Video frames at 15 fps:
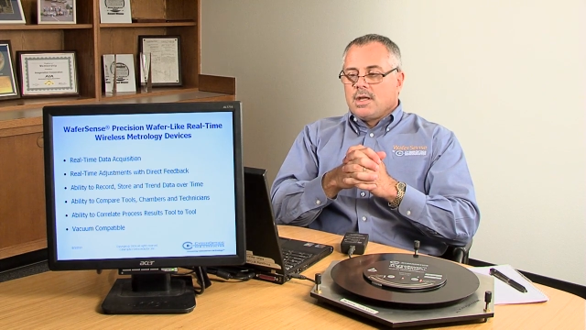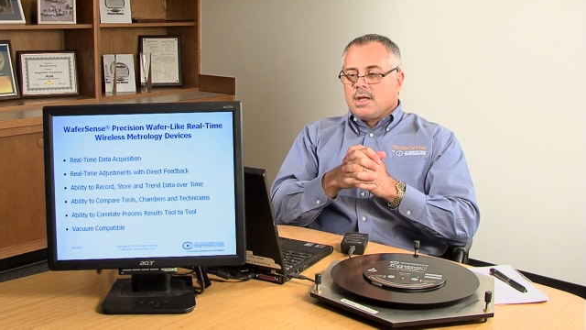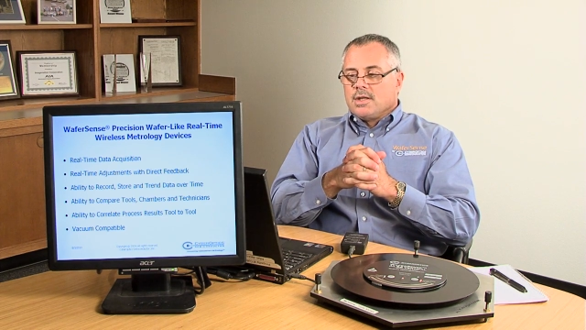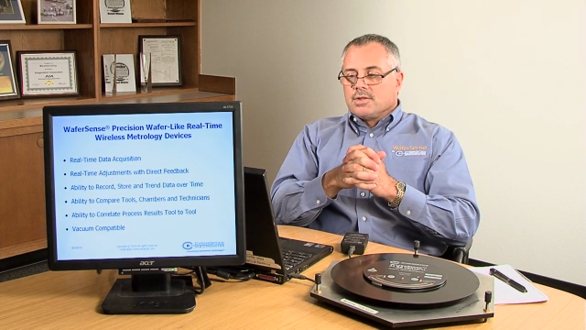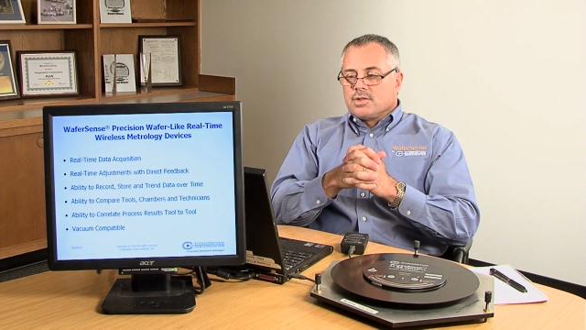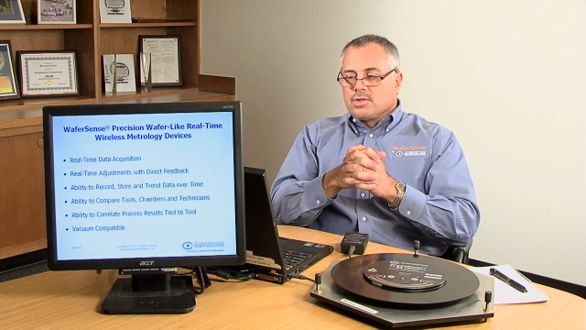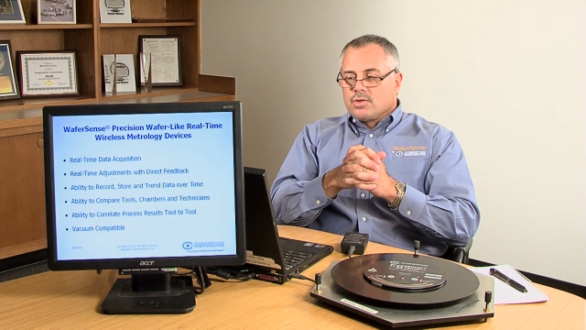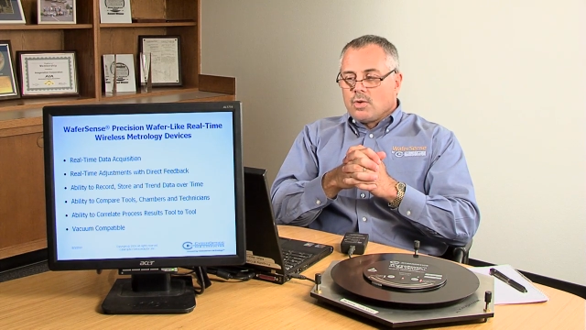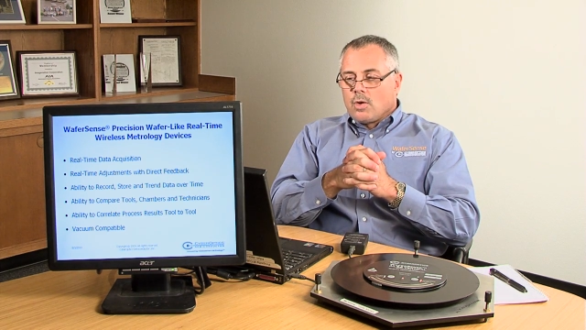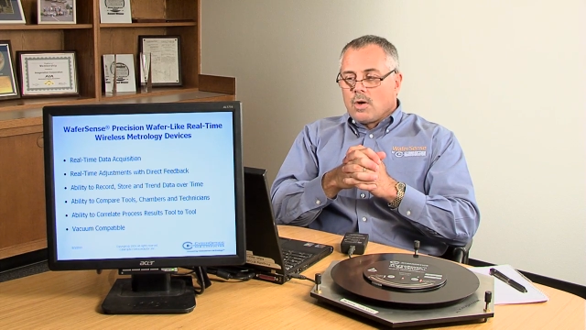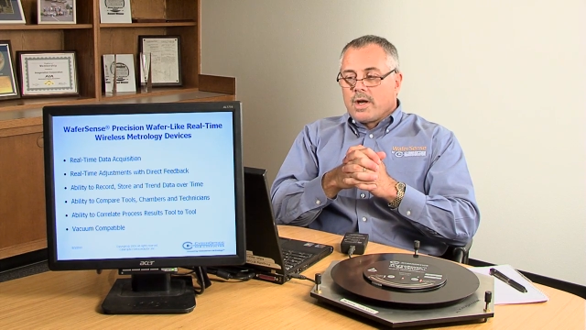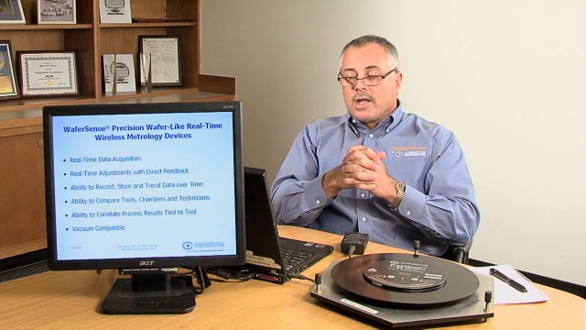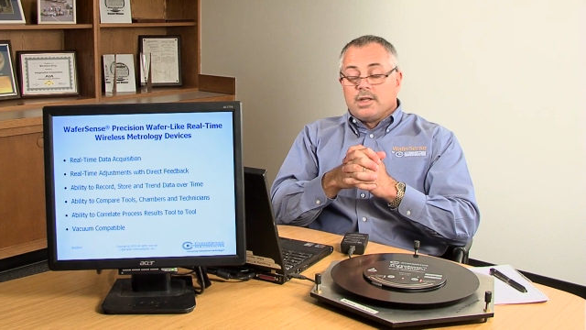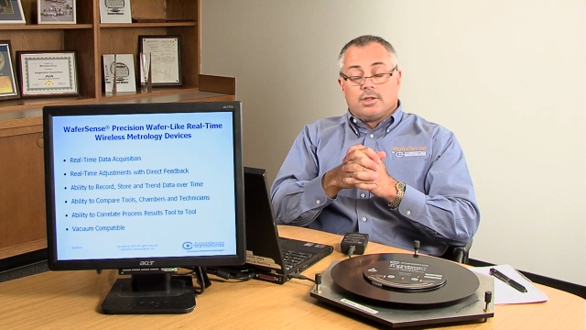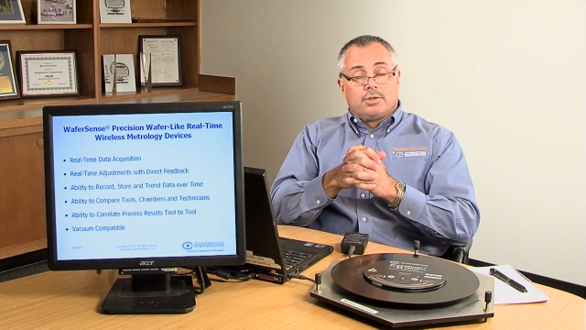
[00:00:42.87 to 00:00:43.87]
and
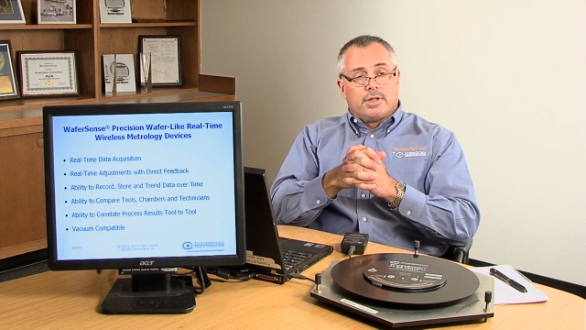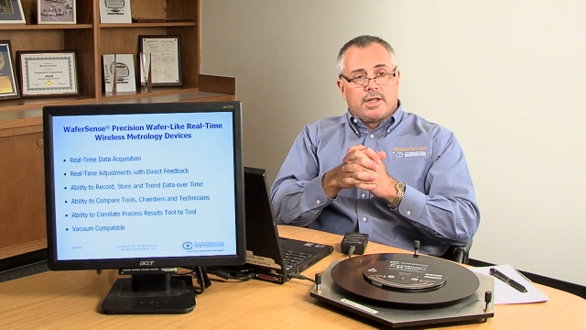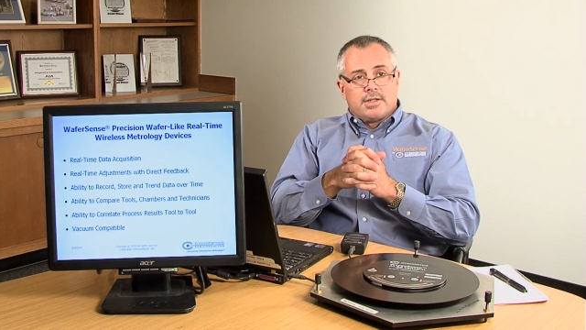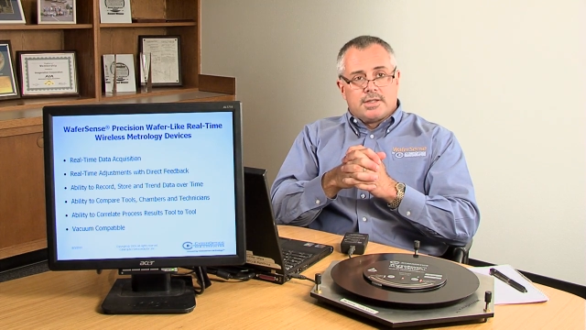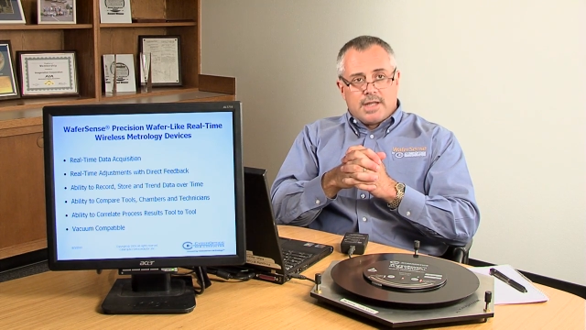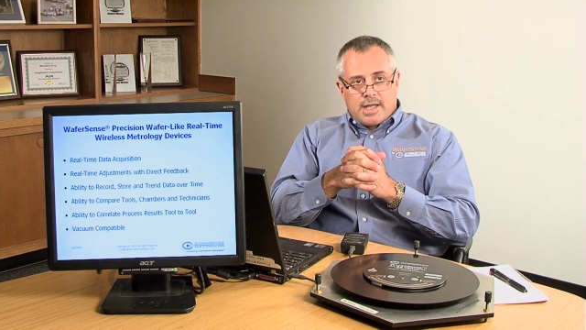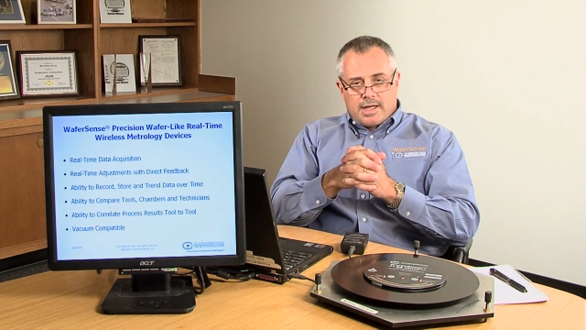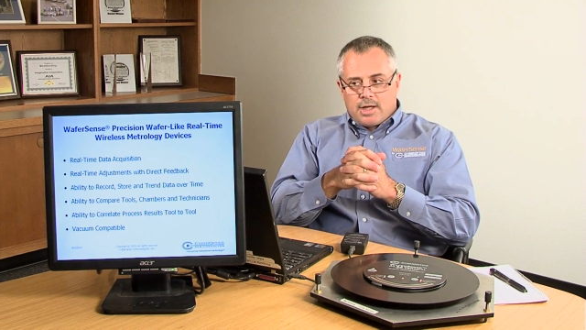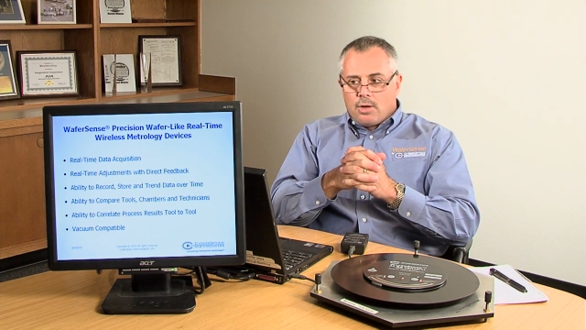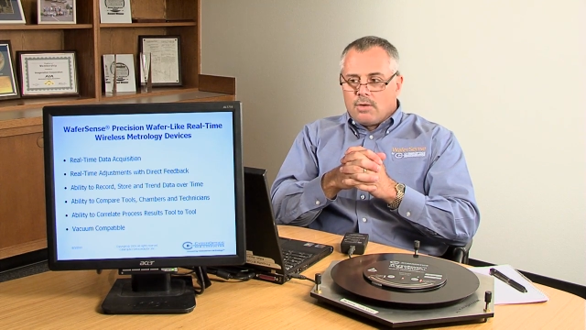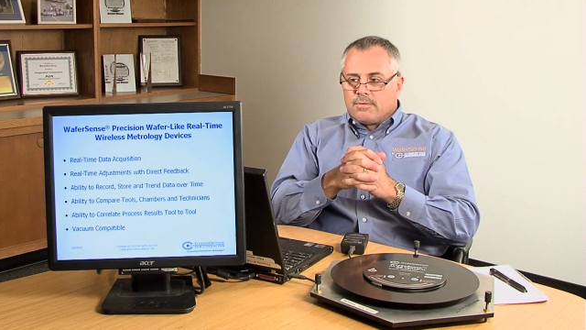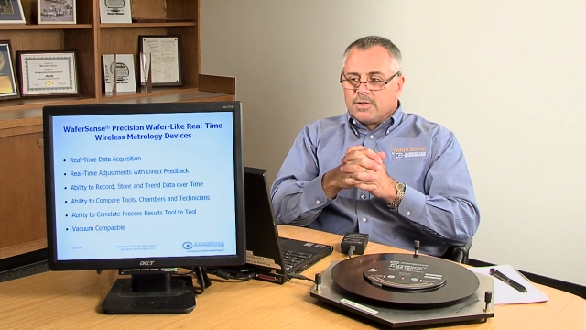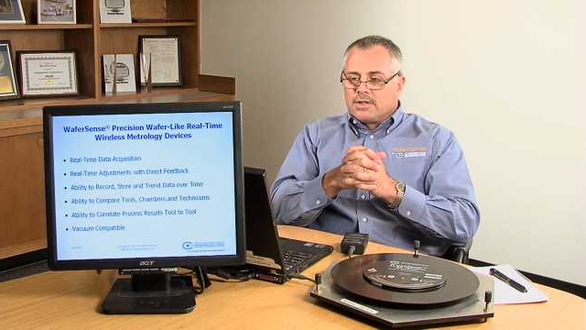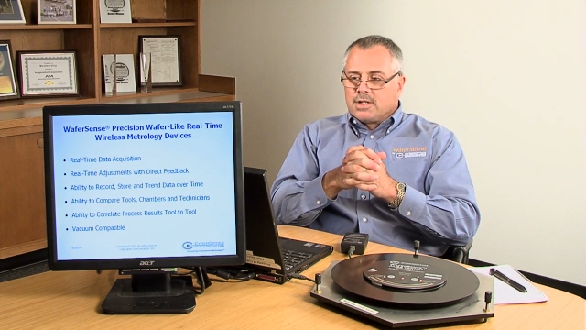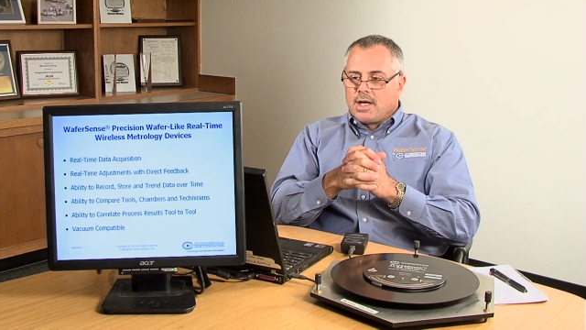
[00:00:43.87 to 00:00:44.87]
store and trend data
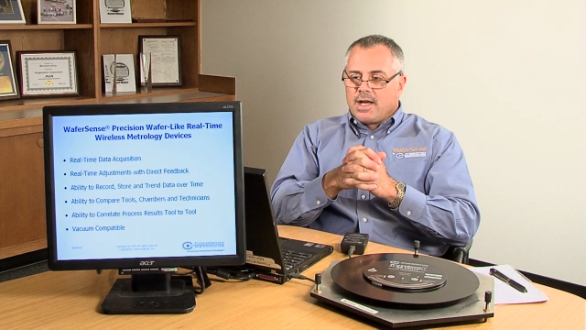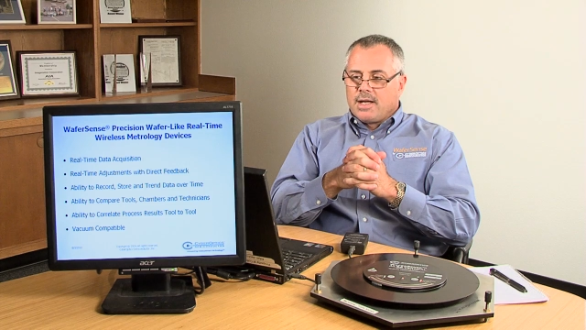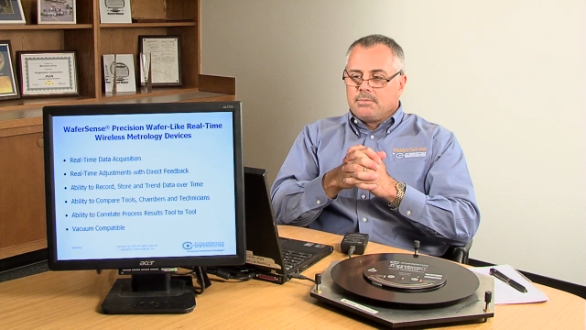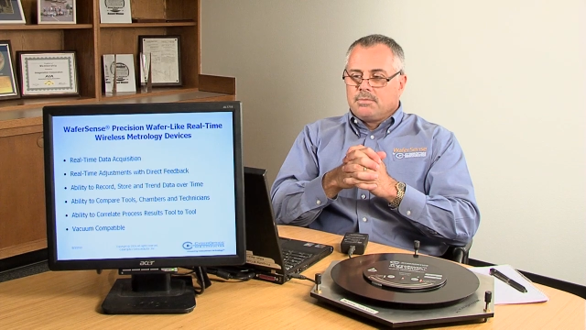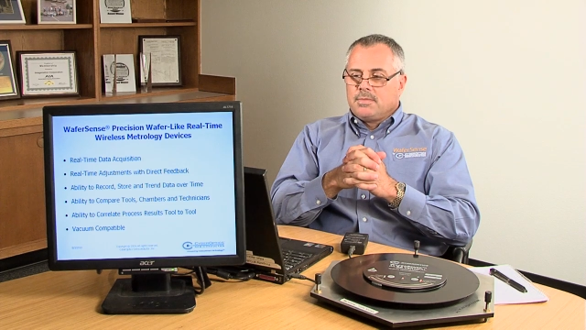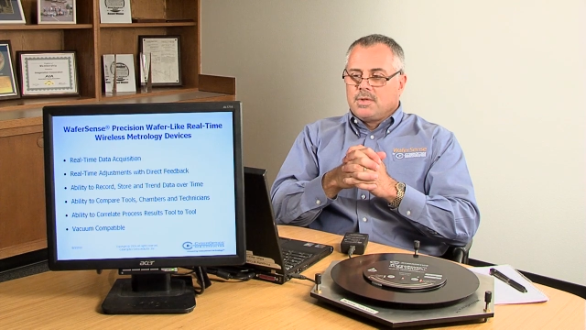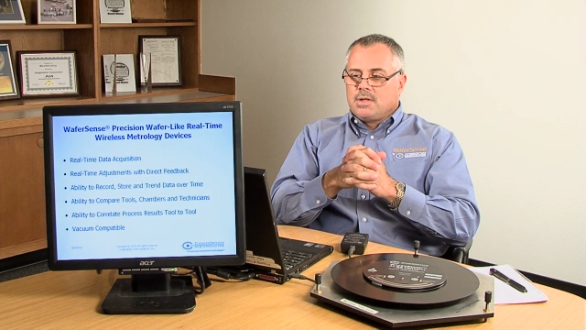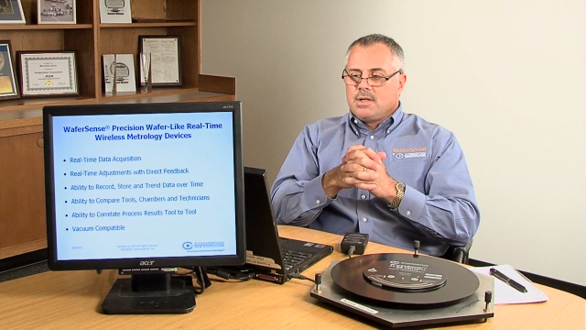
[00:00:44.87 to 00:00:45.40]
over time,